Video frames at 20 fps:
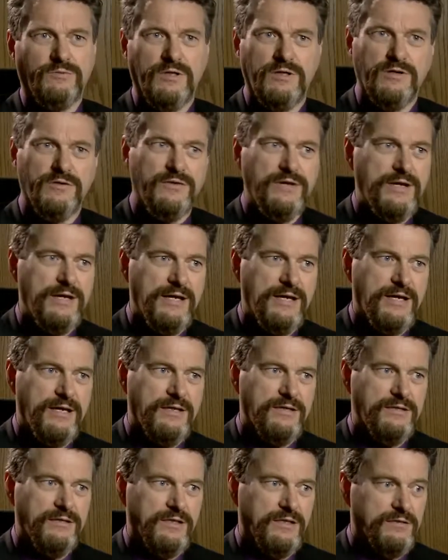well, they
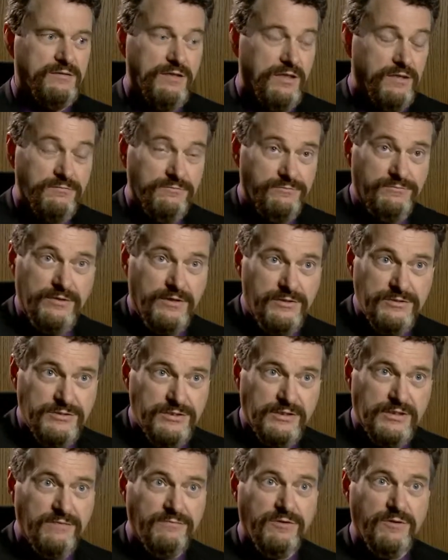had a very
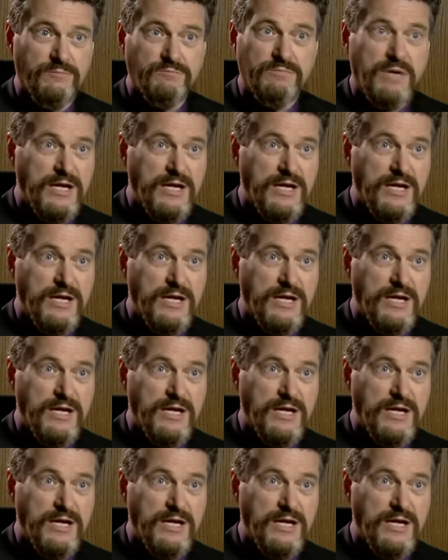significant